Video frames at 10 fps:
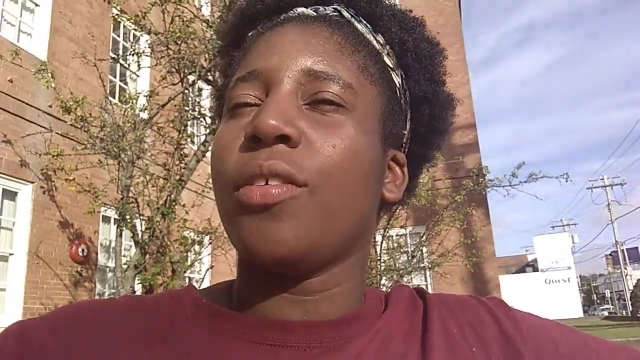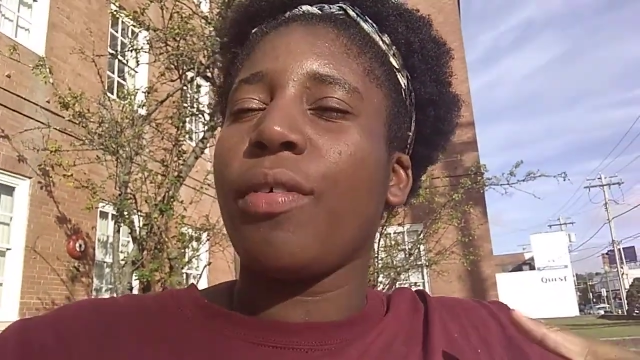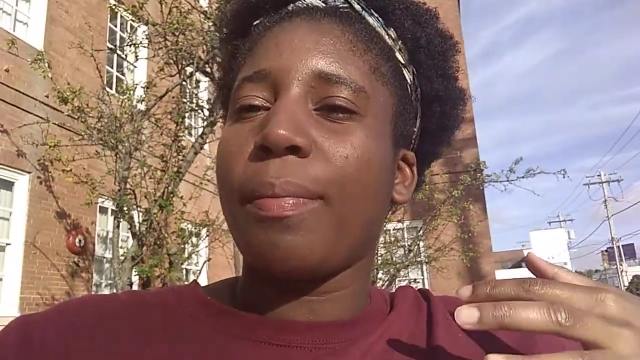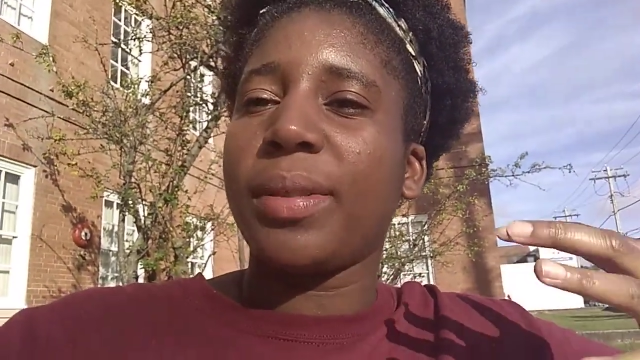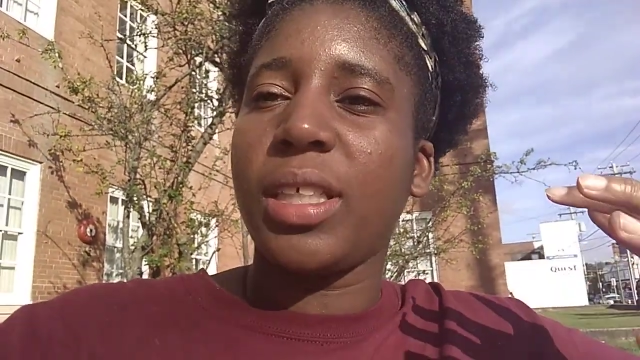
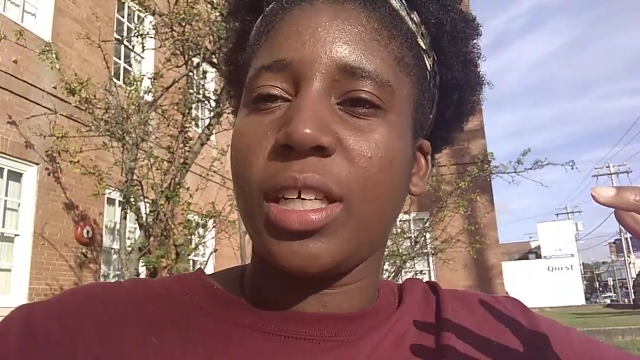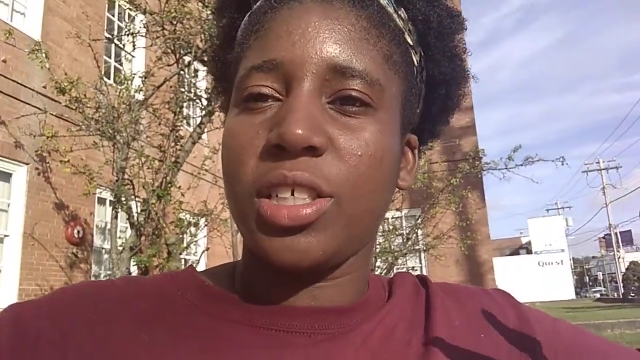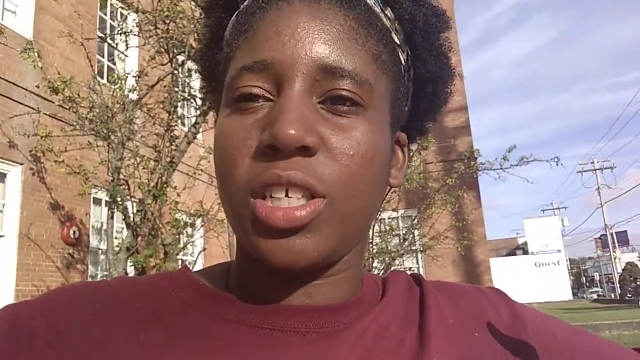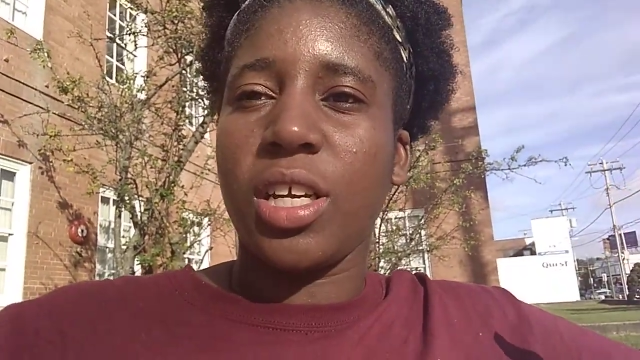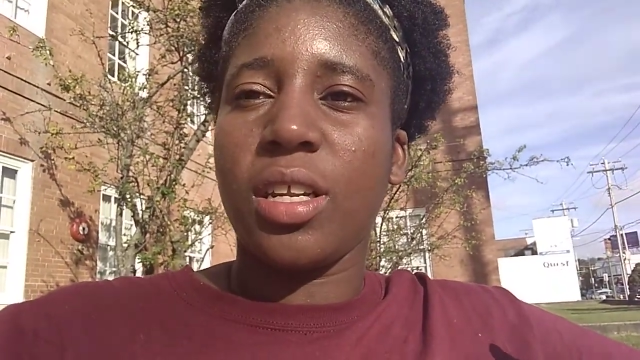
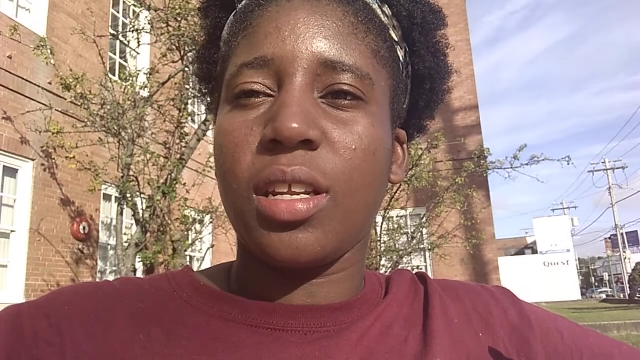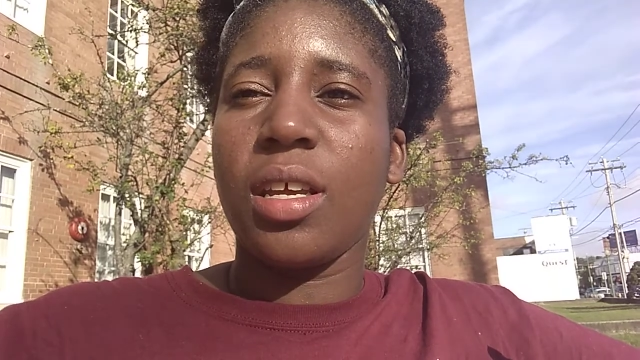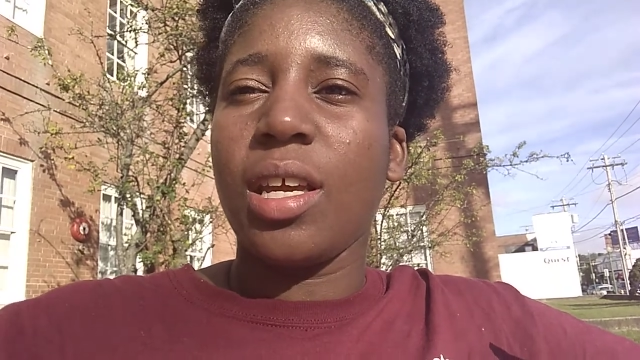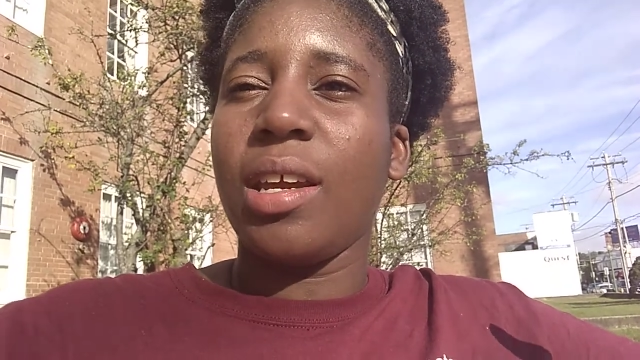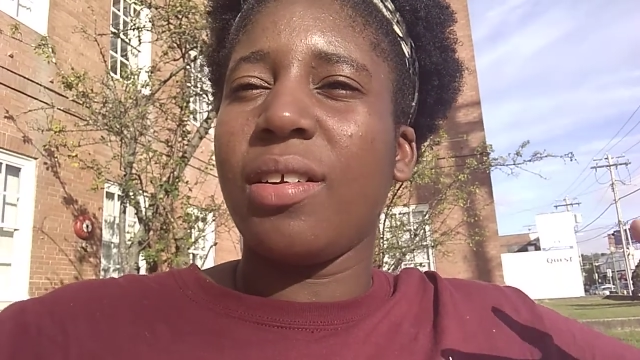repetition,
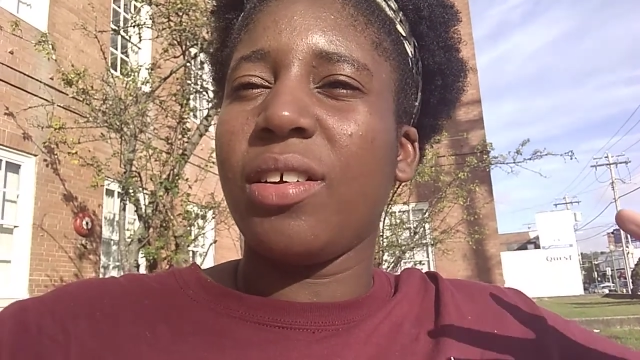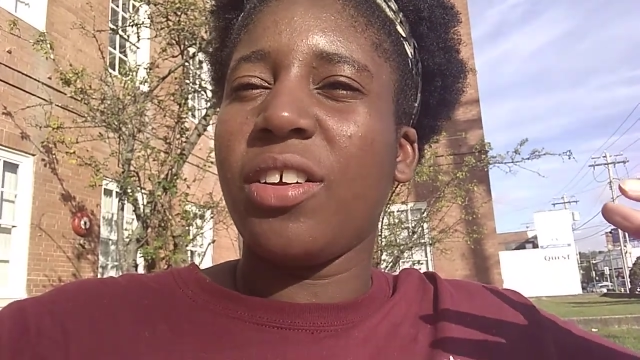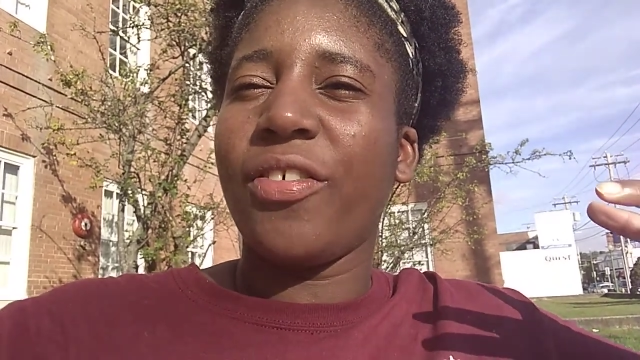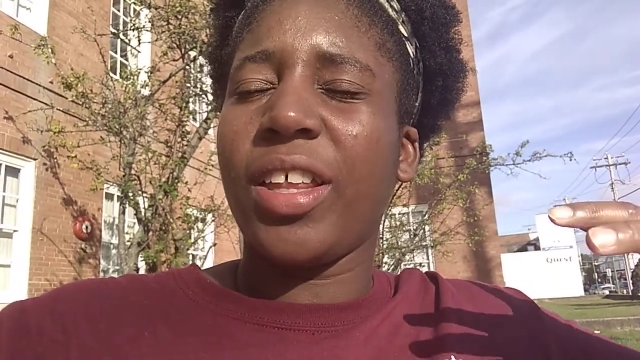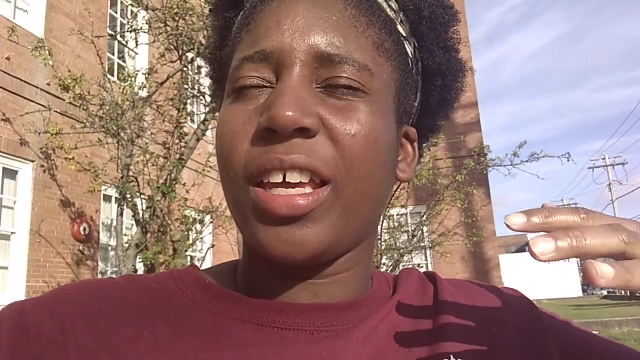you know,
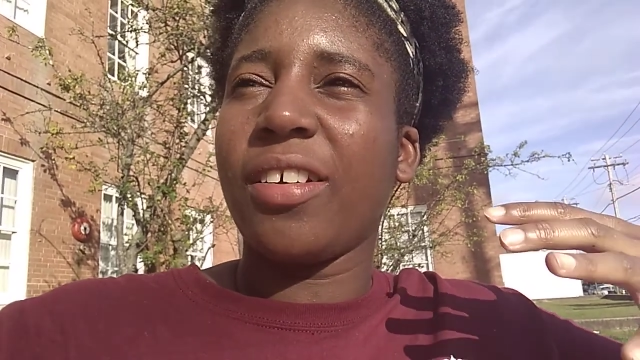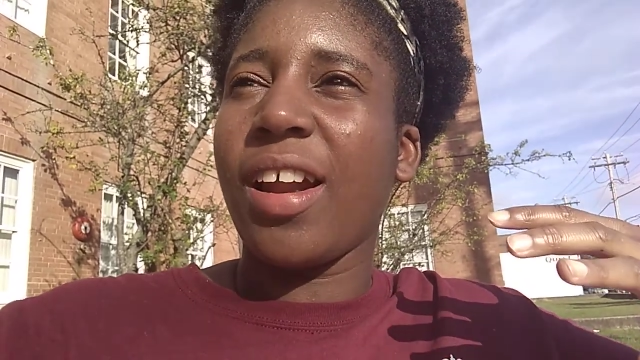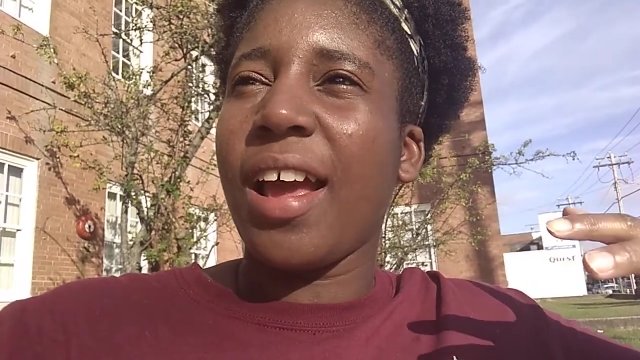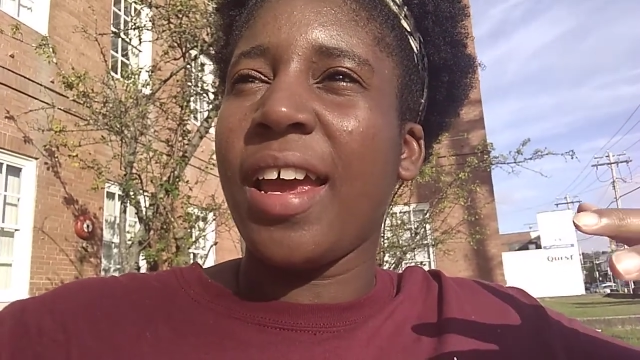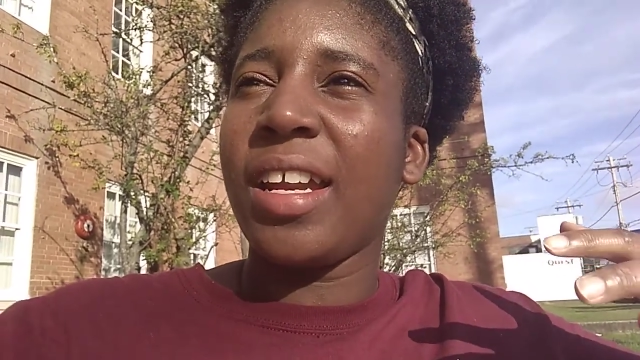you feel like you're
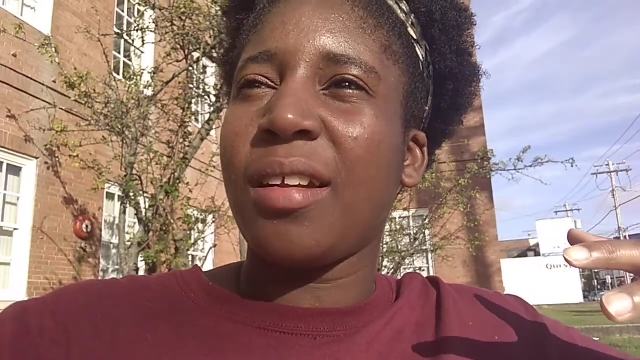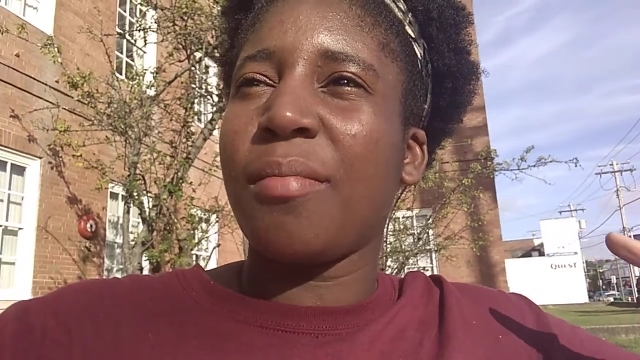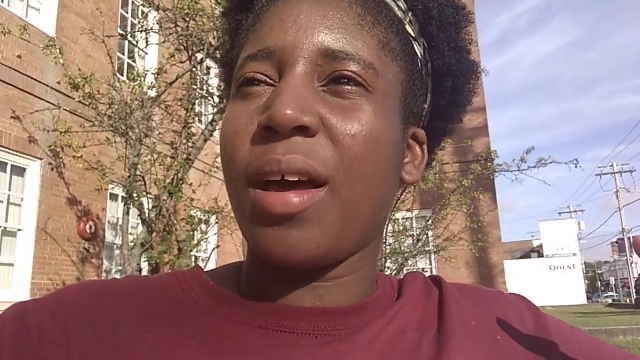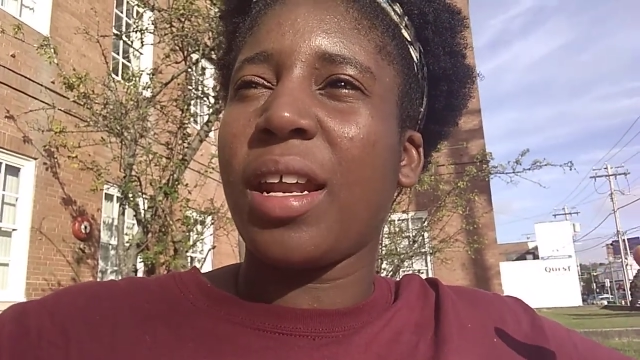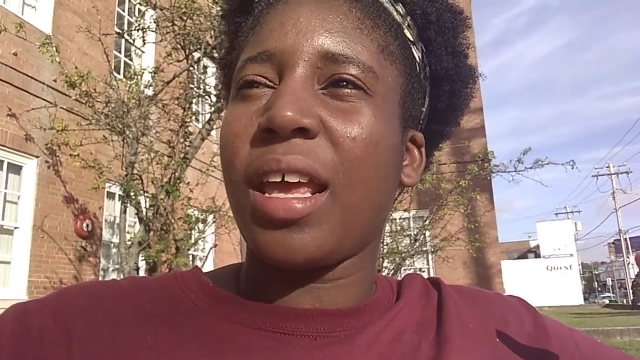not hitting
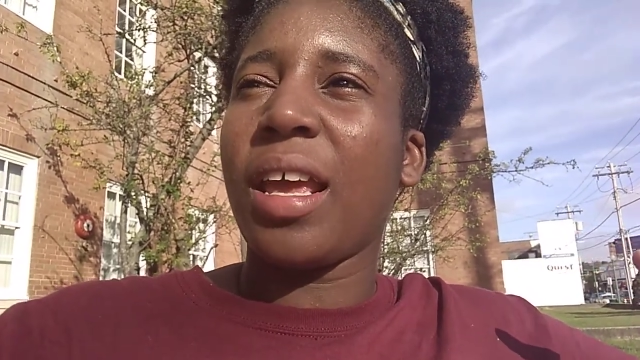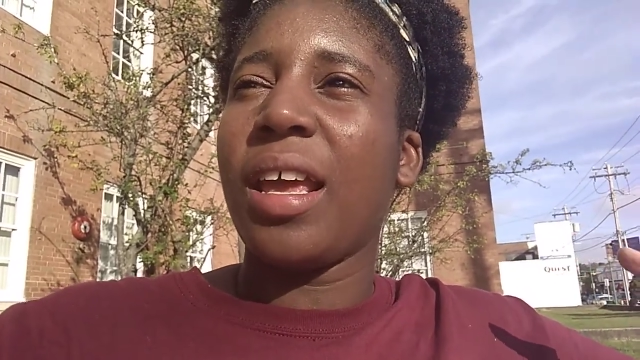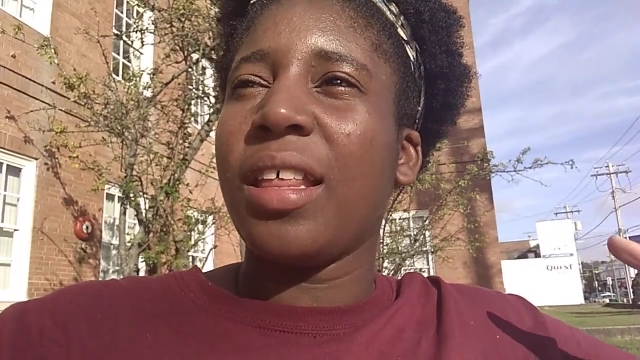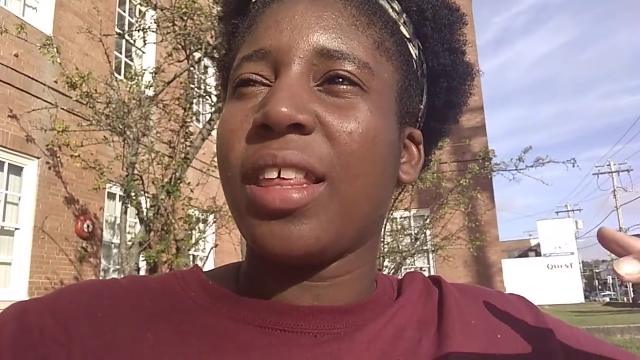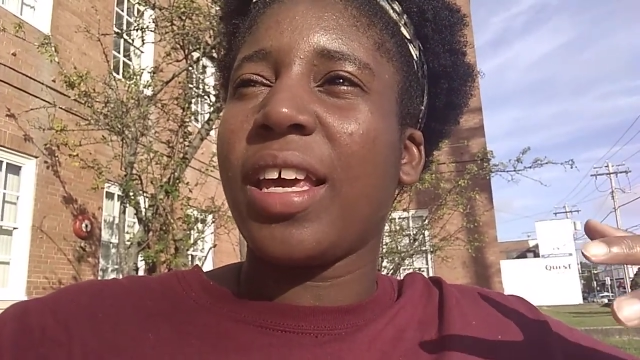the money,
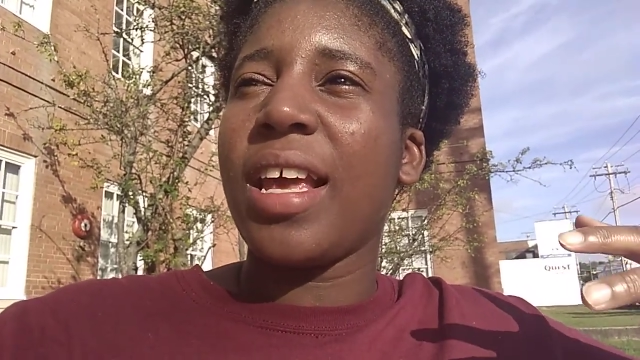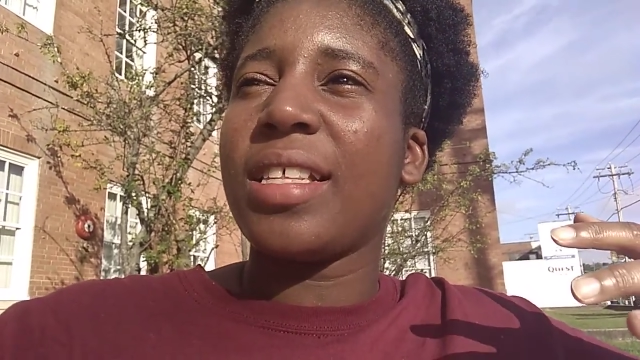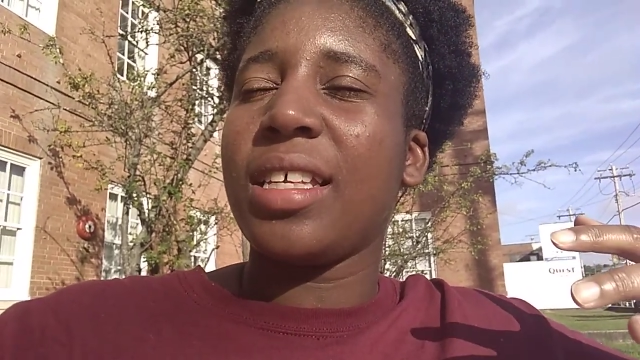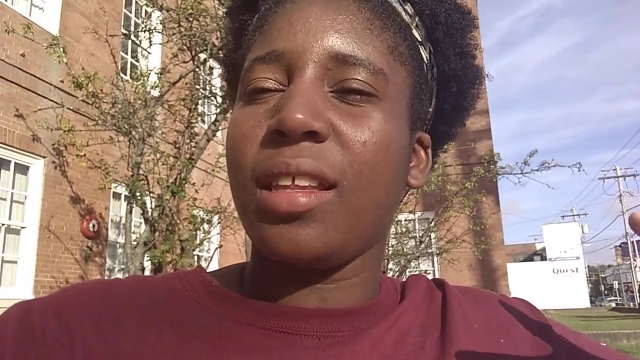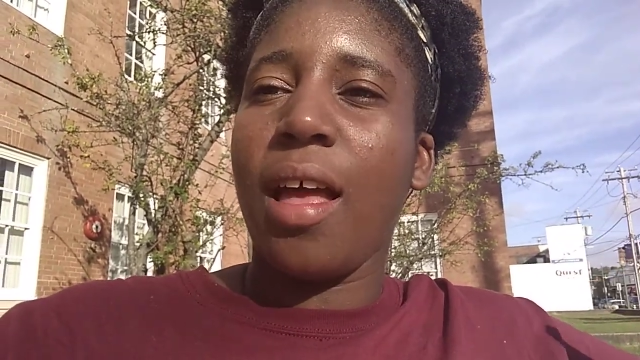the kids
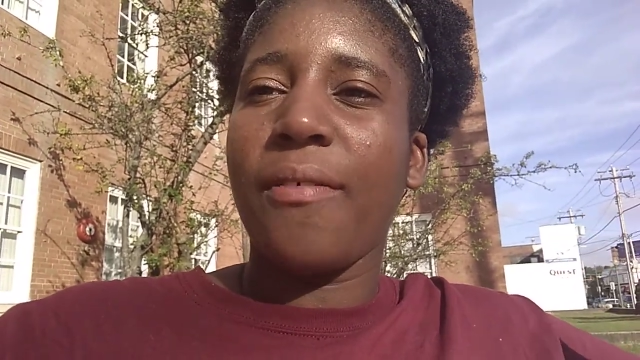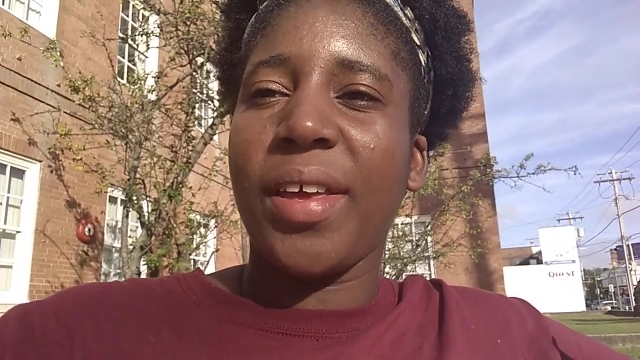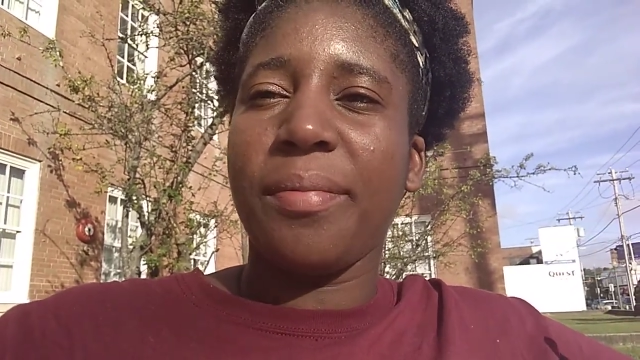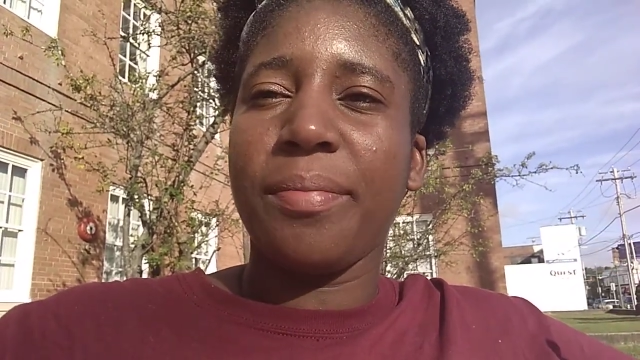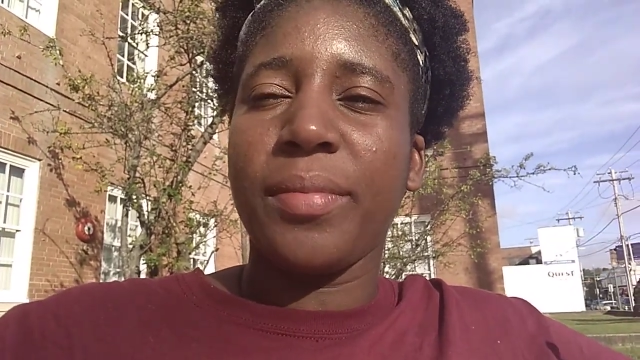love it.